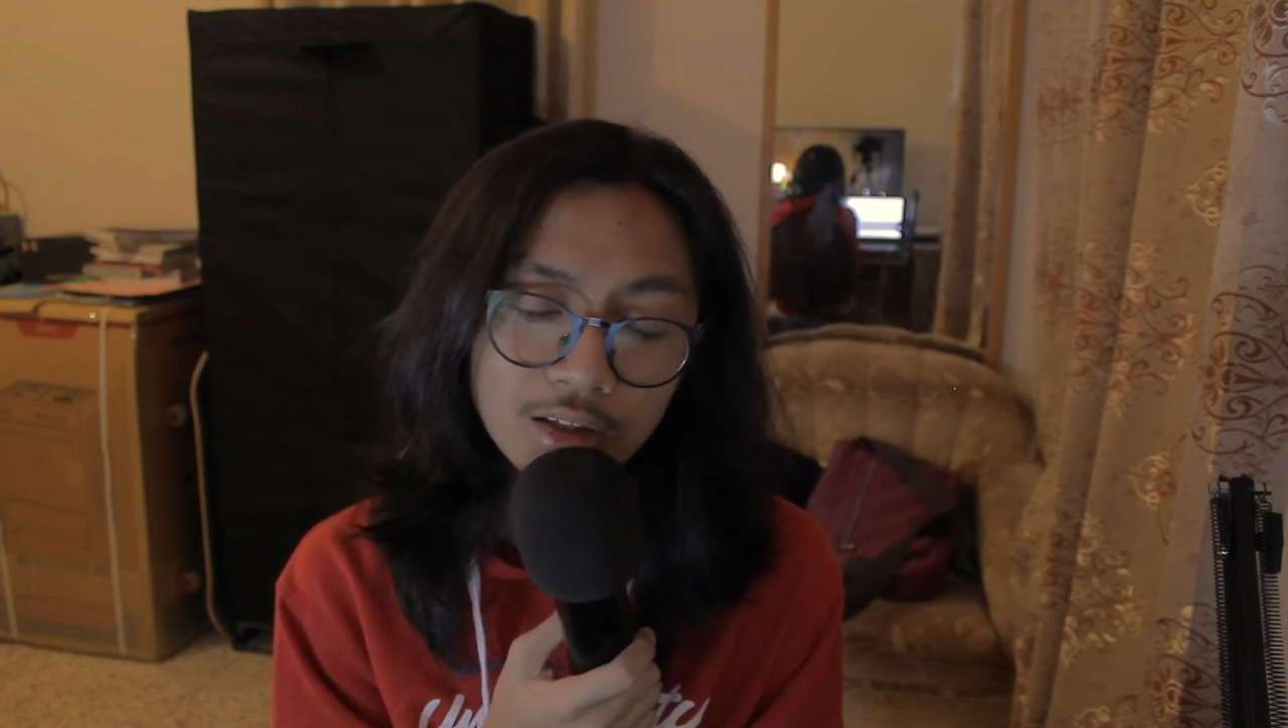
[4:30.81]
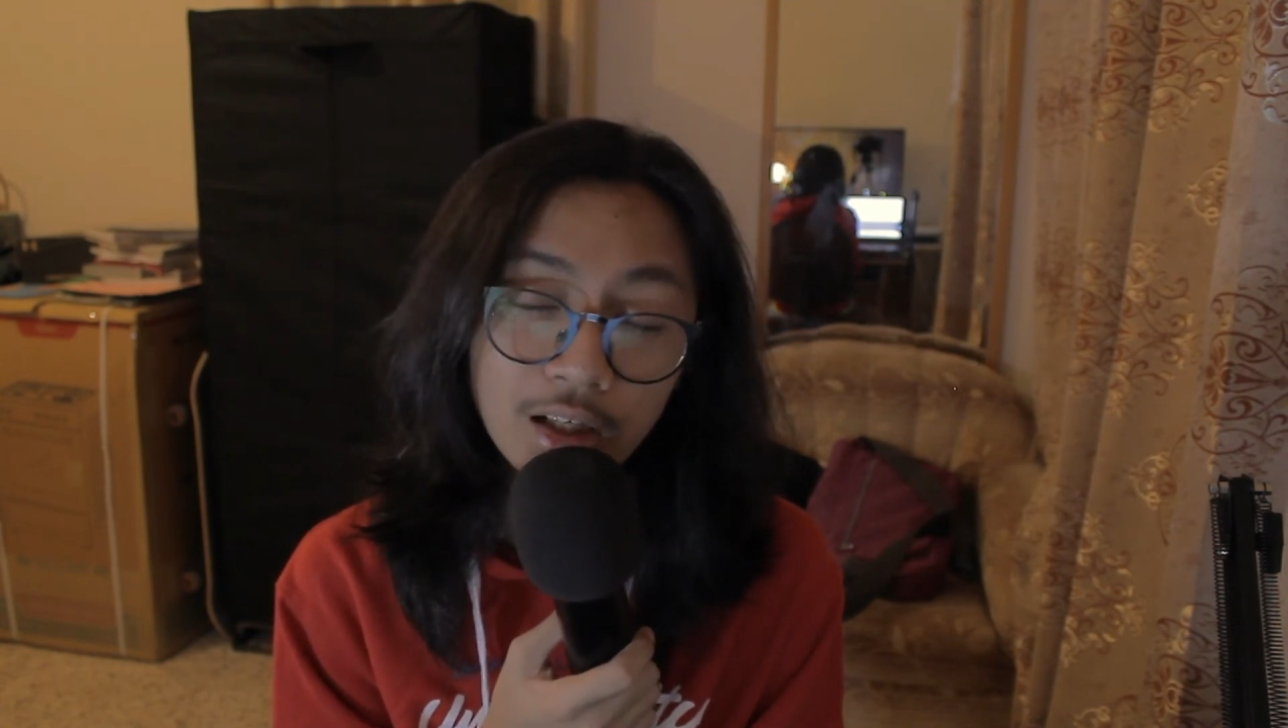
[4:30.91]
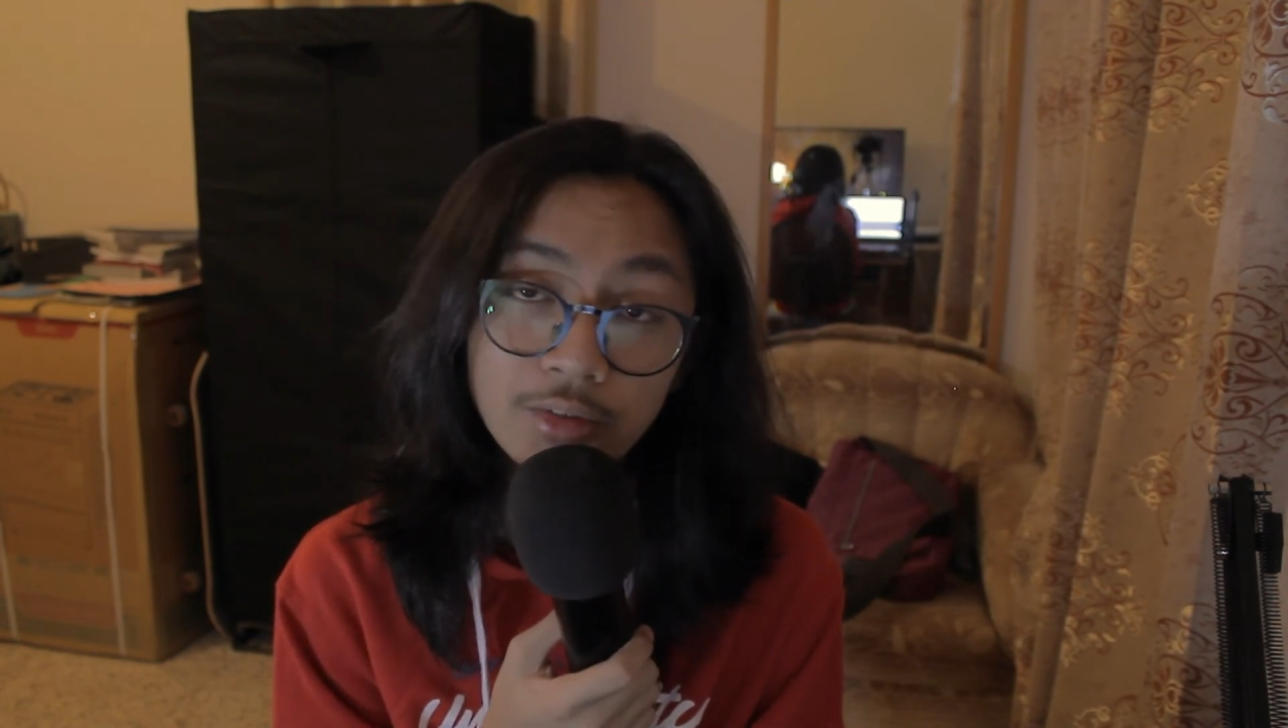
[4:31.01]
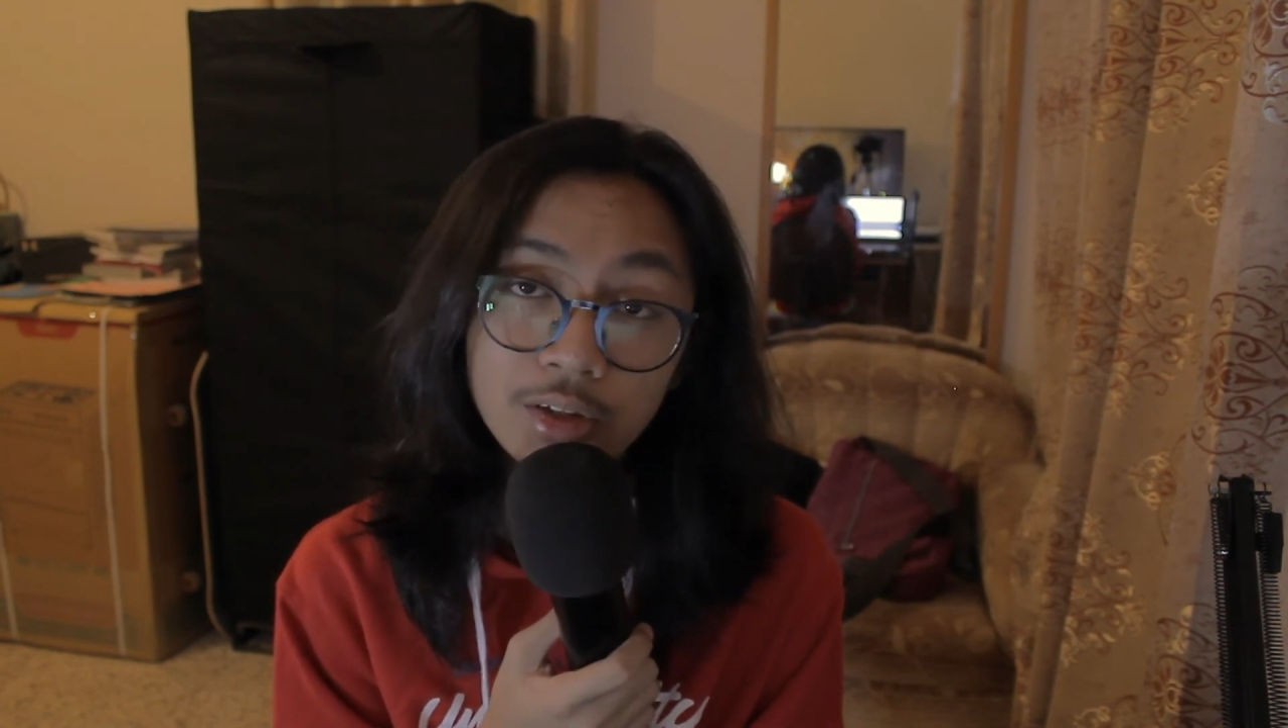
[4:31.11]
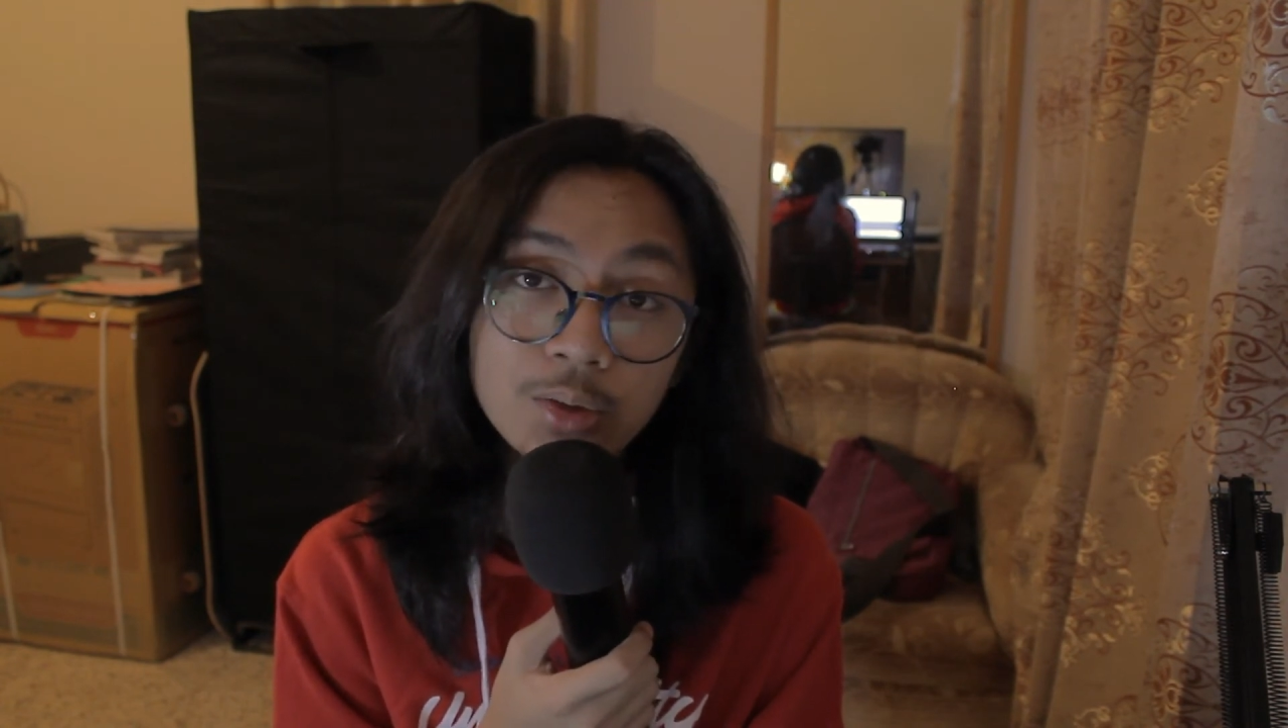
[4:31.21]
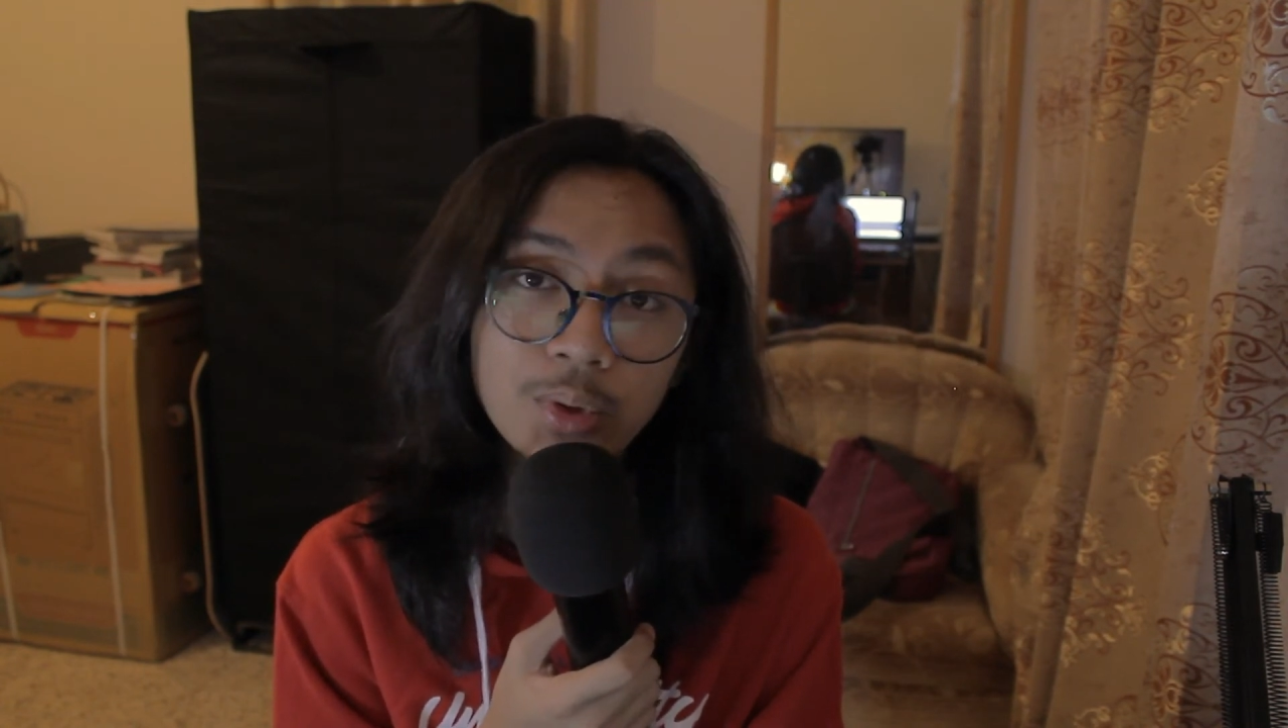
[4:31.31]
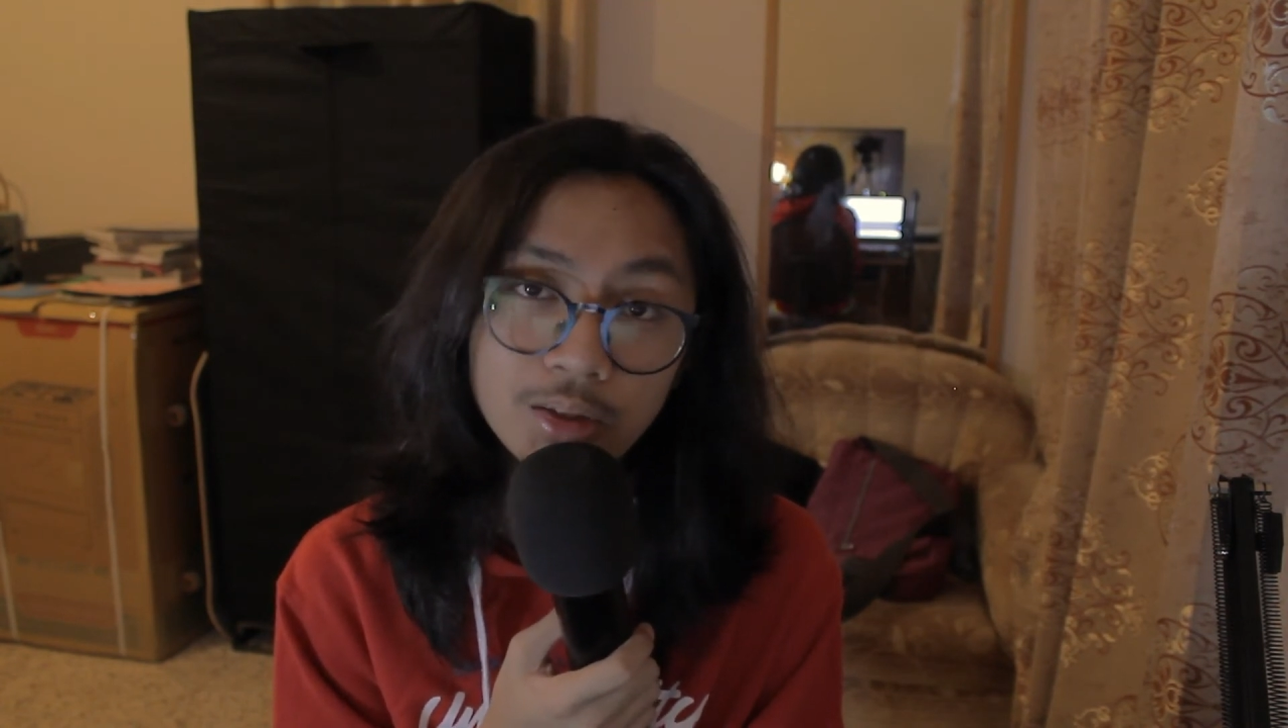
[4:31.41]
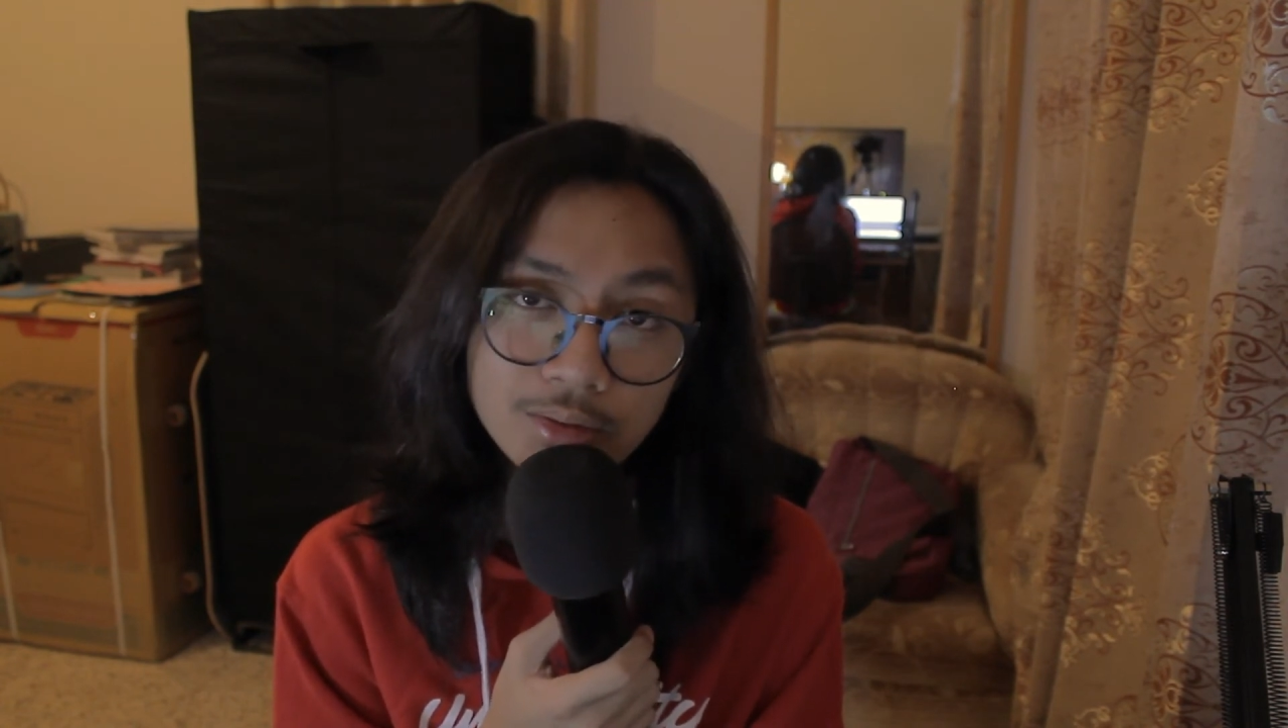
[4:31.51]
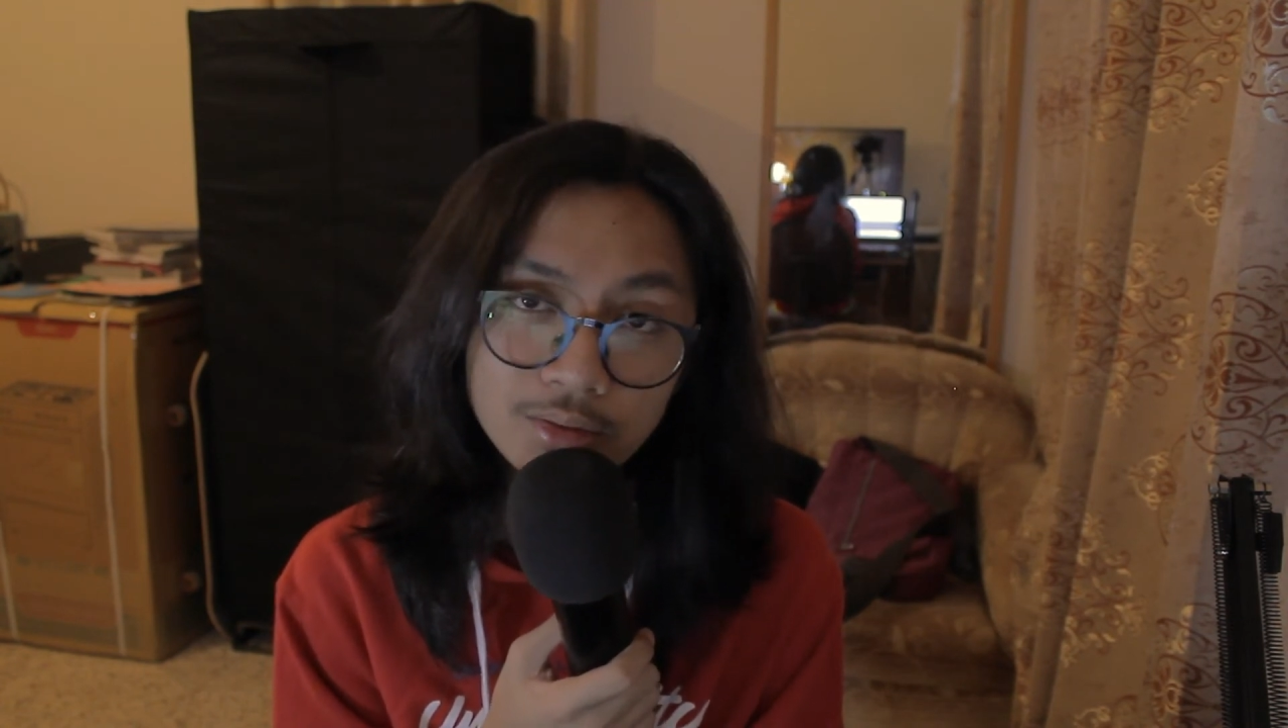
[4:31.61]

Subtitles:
have a good one.